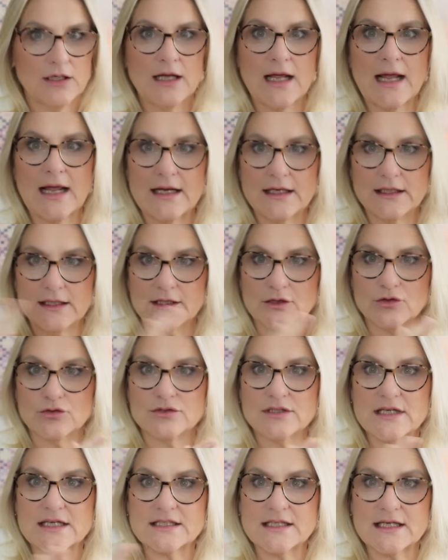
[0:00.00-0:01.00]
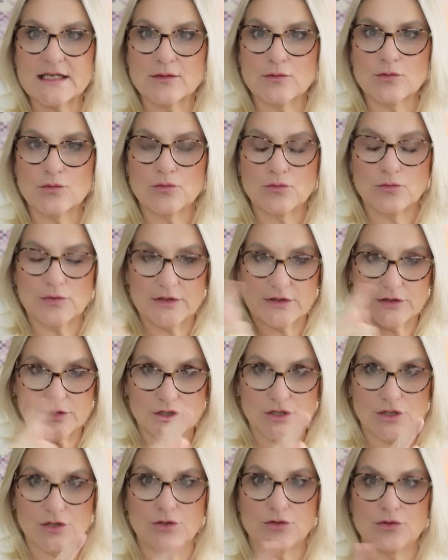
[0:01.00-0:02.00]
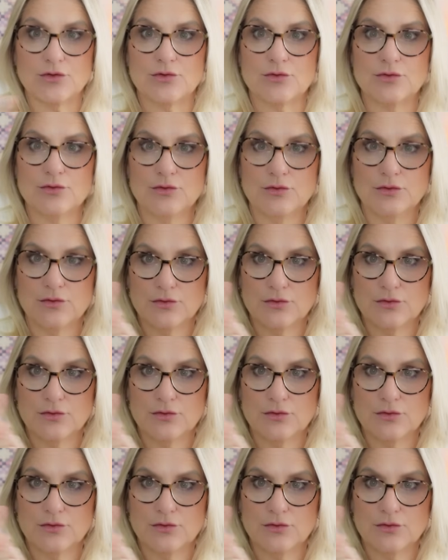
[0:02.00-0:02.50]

helical knitting with 2